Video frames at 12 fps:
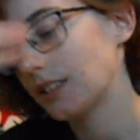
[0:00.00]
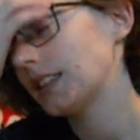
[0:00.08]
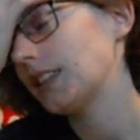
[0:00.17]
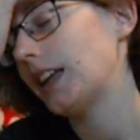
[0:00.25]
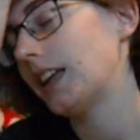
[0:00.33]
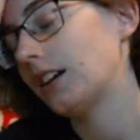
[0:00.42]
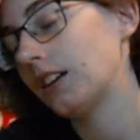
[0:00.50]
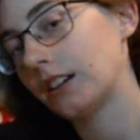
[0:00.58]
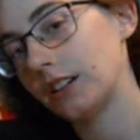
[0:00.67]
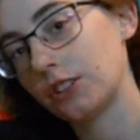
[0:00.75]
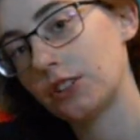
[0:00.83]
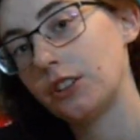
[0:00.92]
that they are
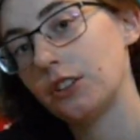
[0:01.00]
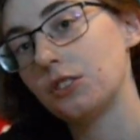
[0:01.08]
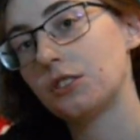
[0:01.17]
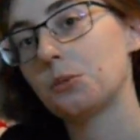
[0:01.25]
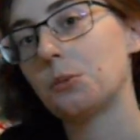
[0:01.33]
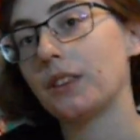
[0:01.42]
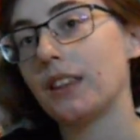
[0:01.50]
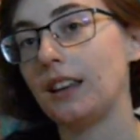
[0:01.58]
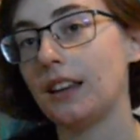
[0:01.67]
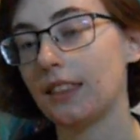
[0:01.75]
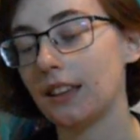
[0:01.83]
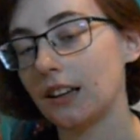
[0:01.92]
introduced with
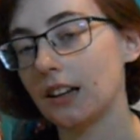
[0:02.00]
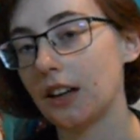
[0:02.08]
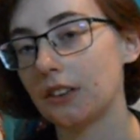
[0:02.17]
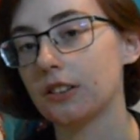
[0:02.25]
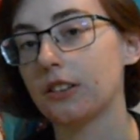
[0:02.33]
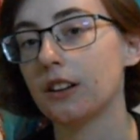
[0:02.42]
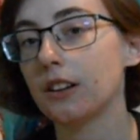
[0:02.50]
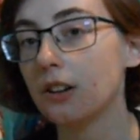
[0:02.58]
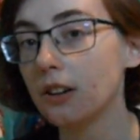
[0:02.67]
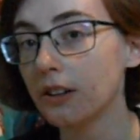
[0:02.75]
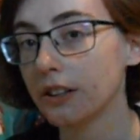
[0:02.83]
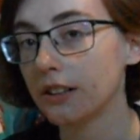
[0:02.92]
anything other than
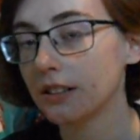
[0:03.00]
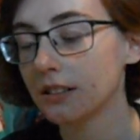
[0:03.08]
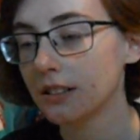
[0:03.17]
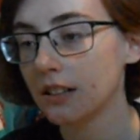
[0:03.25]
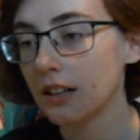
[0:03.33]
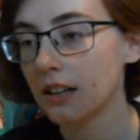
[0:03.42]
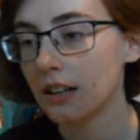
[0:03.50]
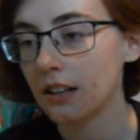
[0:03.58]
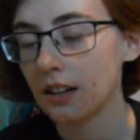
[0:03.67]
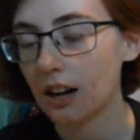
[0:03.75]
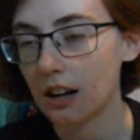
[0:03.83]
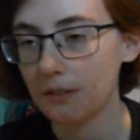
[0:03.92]
good.
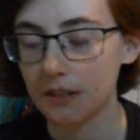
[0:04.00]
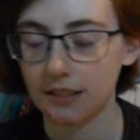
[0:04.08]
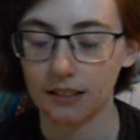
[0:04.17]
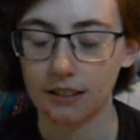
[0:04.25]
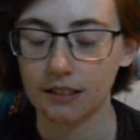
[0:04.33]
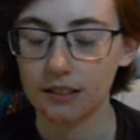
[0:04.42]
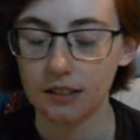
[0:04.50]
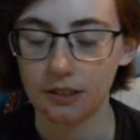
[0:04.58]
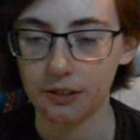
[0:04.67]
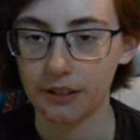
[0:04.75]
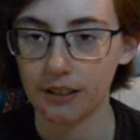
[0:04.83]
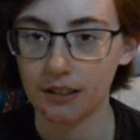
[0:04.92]
Obviously
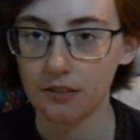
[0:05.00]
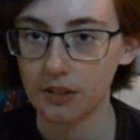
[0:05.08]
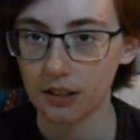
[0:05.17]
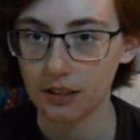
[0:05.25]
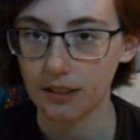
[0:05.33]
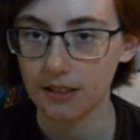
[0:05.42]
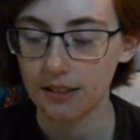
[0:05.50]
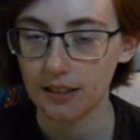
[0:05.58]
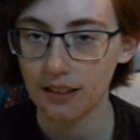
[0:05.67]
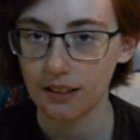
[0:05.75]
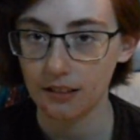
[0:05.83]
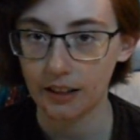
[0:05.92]
excluding the
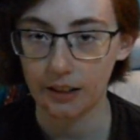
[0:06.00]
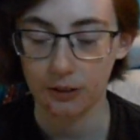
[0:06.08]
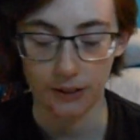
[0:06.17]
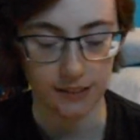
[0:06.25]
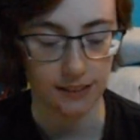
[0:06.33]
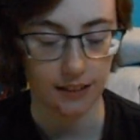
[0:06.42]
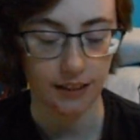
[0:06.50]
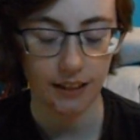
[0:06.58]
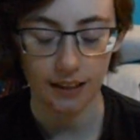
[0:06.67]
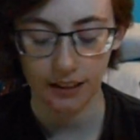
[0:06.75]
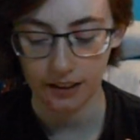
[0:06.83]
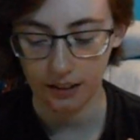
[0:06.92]
villains like
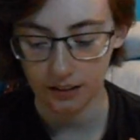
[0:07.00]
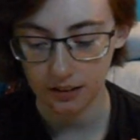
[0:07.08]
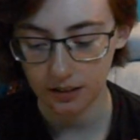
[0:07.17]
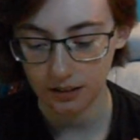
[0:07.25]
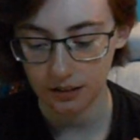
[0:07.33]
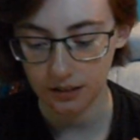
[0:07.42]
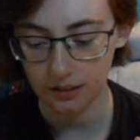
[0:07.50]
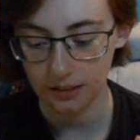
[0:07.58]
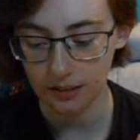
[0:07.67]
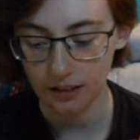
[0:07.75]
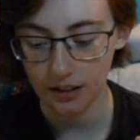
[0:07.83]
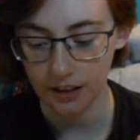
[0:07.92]
Grizzly in
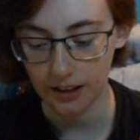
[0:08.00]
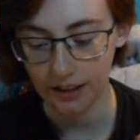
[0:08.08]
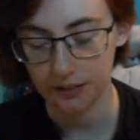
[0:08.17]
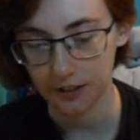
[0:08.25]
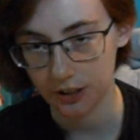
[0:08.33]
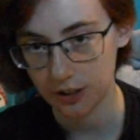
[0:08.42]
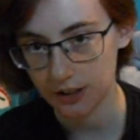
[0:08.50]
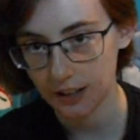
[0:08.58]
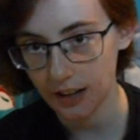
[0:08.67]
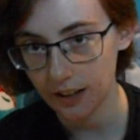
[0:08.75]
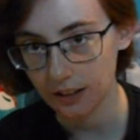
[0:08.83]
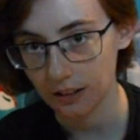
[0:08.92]
Adventures in
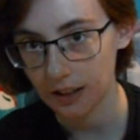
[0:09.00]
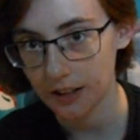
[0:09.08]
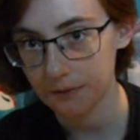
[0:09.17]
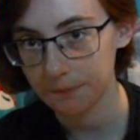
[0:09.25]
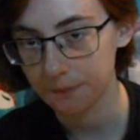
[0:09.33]
Care-a-Lot.